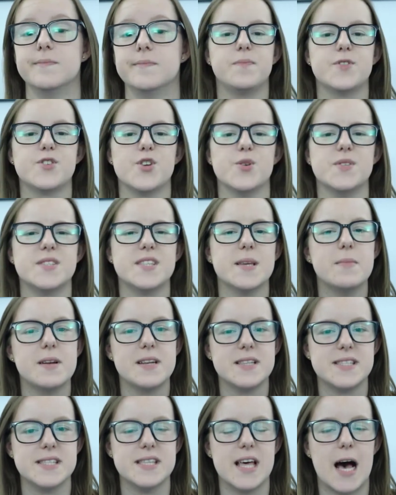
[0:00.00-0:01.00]
So
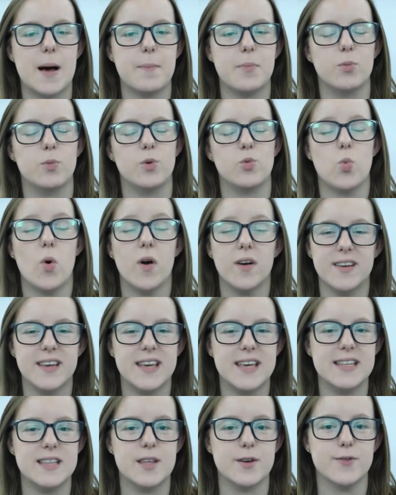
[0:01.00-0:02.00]
similar to that, but with one
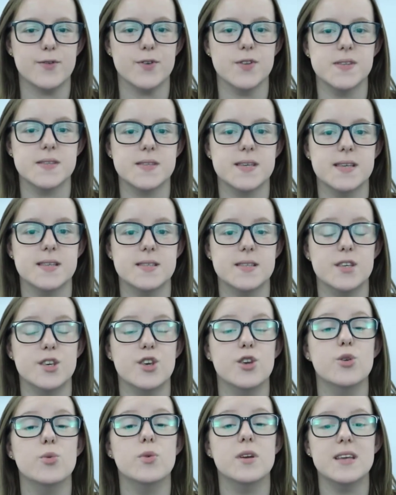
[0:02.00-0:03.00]
key difference, is
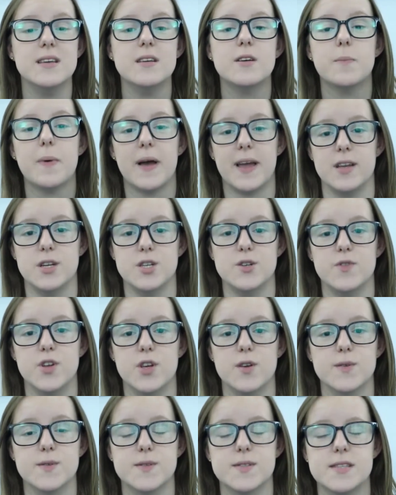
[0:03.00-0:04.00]
unique page
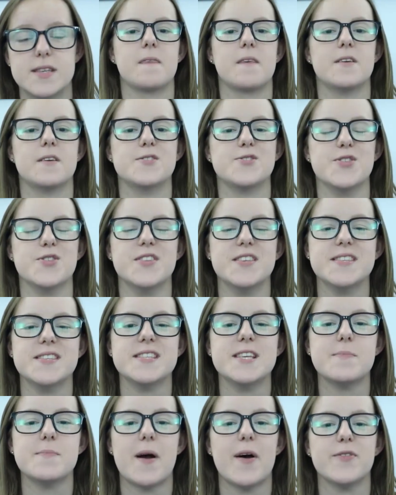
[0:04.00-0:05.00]
views. So this
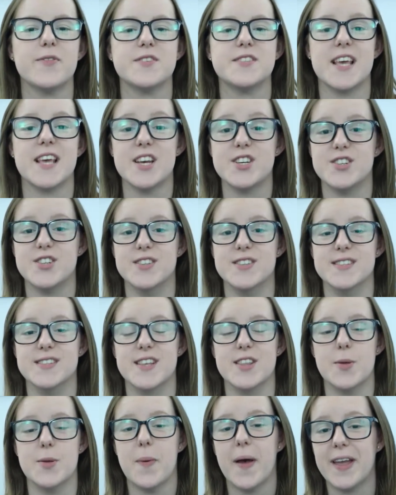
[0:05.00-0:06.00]
is the amount of
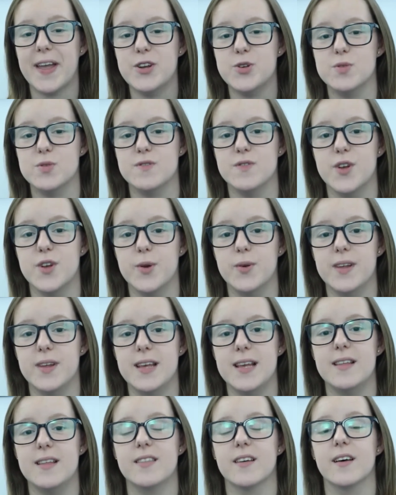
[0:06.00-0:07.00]
sessions that the page was
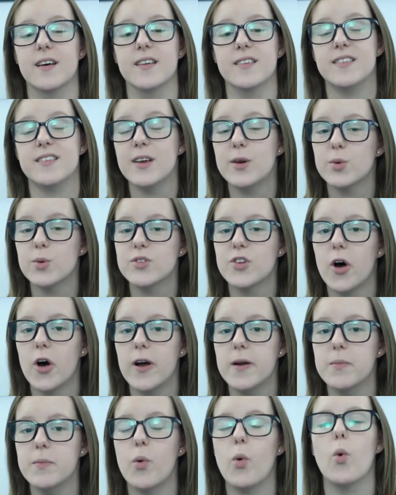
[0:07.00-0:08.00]
viewed either a single
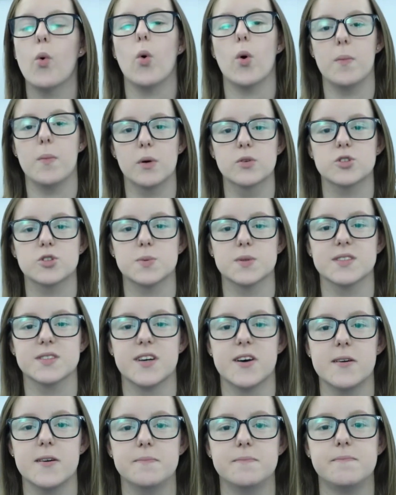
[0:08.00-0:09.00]
time or a multiple
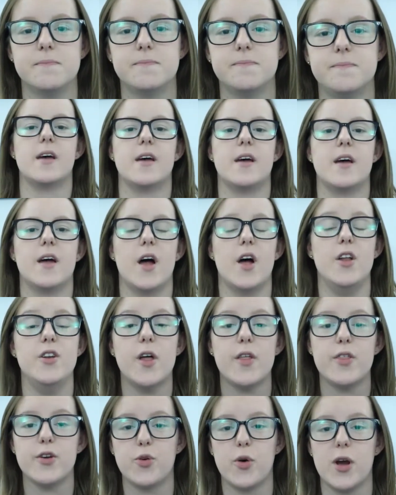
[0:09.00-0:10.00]
time.
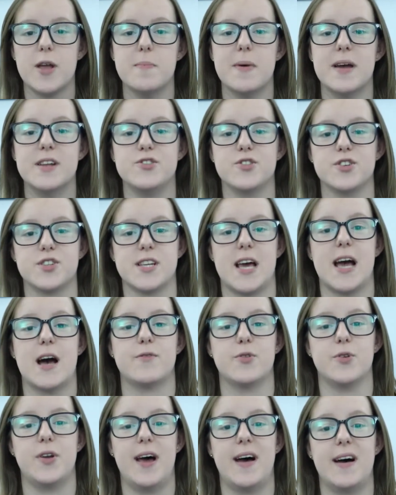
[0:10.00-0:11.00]
Another great metric to
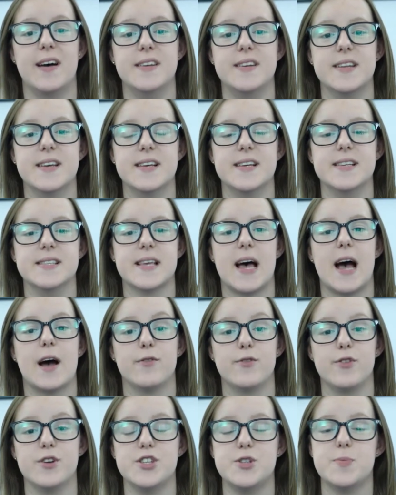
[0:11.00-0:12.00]
have on hand is
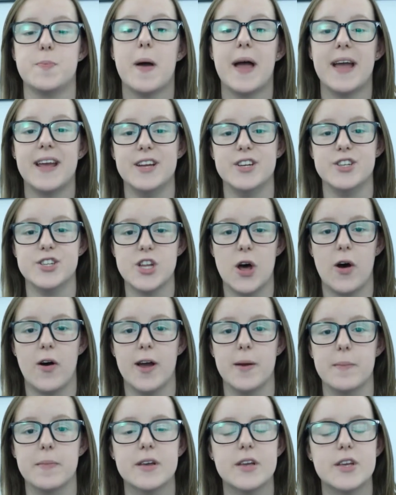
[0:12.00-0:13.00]
average page
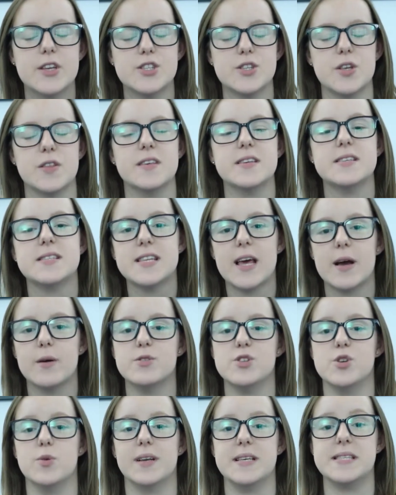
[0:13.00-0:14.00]
time. So this
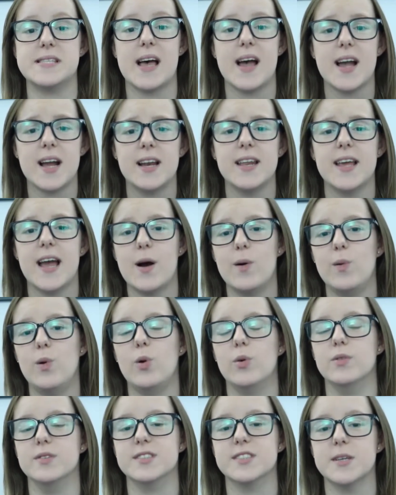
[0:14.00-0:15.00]
tells you exactly how
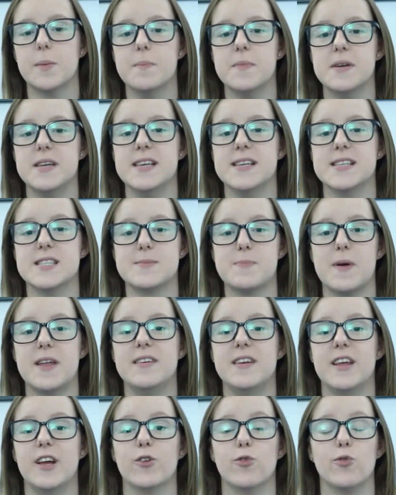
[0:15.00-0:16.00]
long somebody is
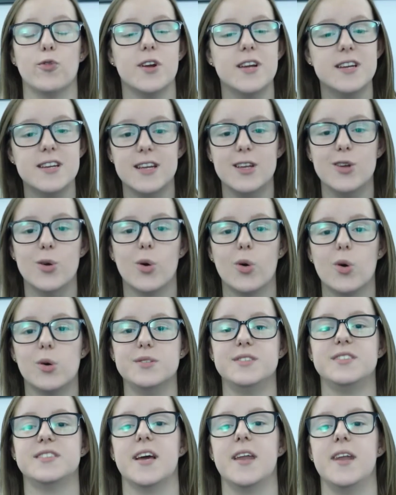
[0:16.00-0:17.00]
spending reading your
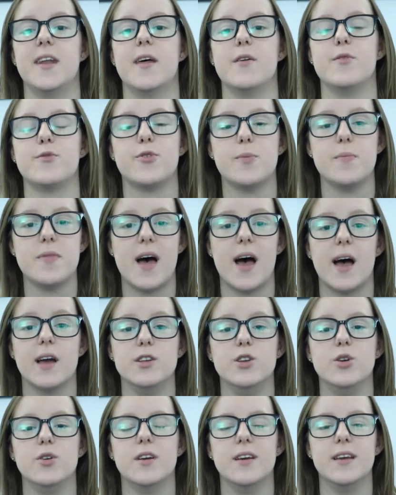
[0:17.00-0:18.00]
content, and from
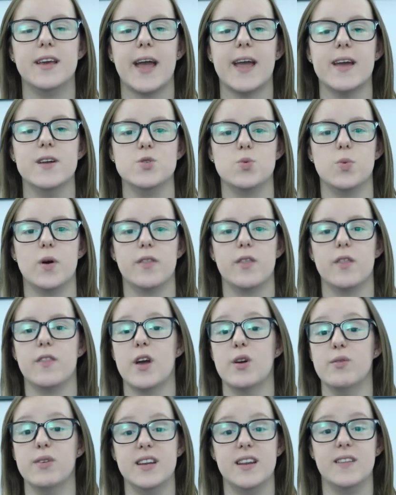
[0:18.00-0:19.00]
that you can gauge whether
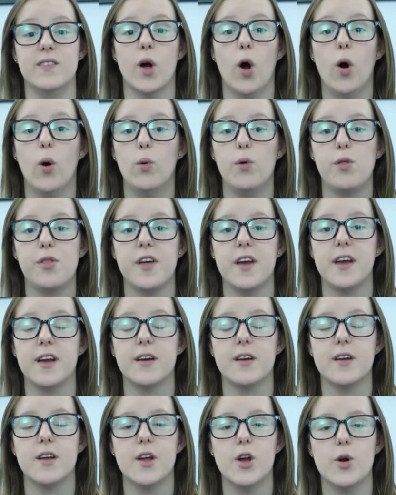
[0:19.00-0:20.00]
they're reading the whole
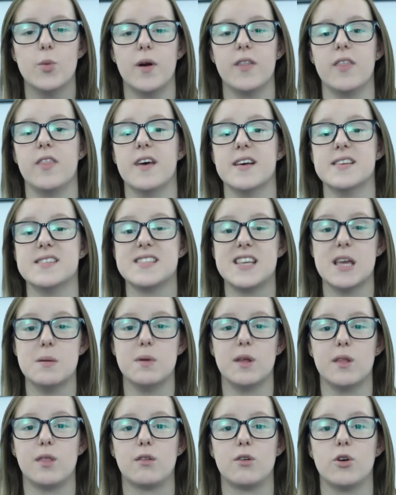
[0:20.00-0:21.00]
thing, whether they're
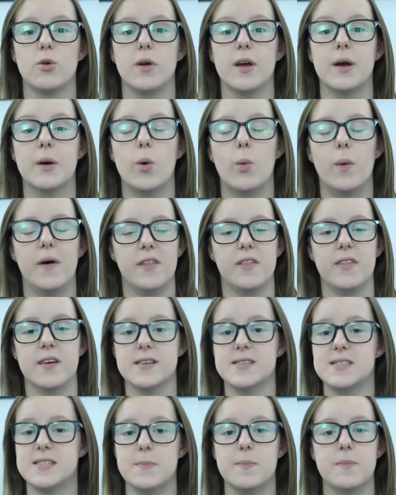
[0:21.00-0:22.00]
skimming through it, or whether
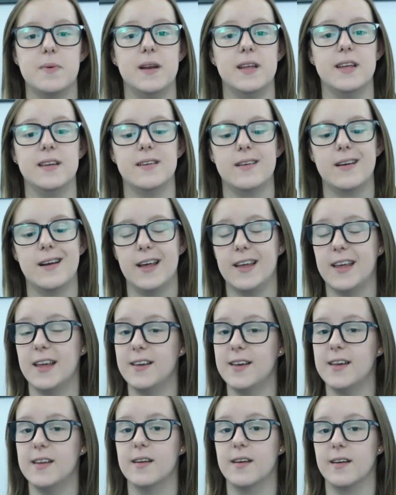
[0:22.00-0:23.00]
they're simply
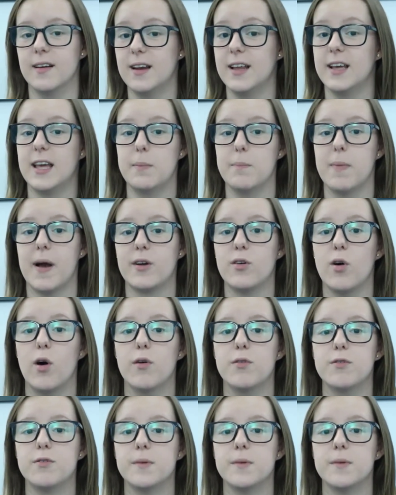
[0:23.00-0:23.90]
clicking in and clicking back off.